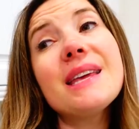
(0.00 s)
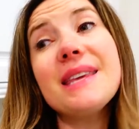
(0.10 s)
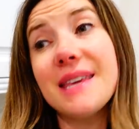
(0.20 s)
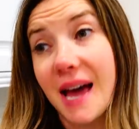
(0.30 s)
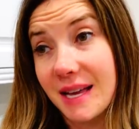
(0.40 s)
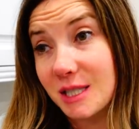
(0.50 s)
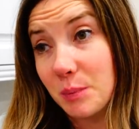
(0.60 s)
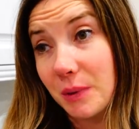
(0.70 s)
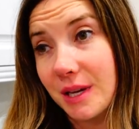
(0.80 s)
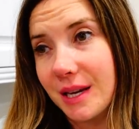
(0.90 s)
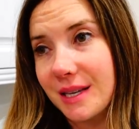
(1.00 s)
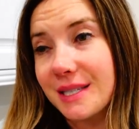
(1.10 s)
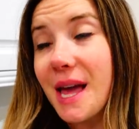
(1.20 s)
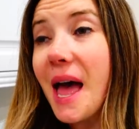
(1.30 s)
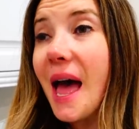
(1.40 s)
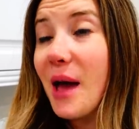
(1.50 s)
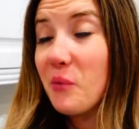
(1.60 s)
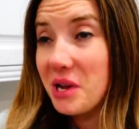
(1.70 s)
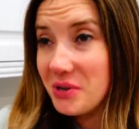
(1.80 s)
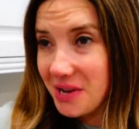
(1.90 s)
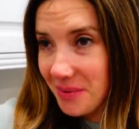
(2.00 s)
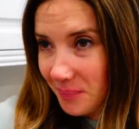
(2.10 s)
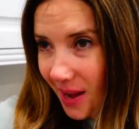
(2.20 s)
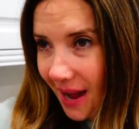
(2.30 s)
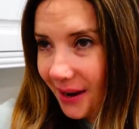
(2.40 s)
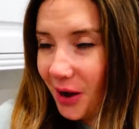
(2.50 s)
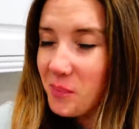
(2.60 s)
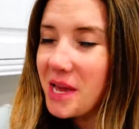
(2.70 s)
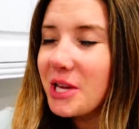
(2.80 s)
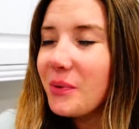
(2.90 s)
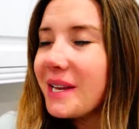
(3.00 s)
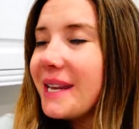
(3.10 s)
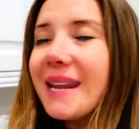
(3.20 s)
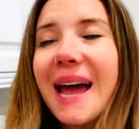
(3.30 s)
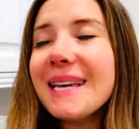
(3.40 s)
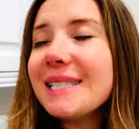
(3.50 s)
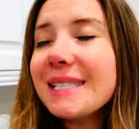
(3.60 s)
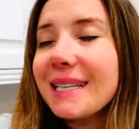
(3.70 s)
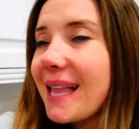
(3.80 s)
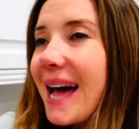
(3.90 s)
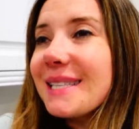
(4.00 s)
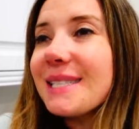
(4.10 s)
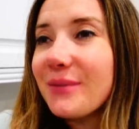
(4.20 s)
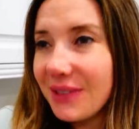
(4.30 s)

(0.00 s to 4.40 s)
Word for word: Yes, please. And when you get back, I'll make you a nice glass of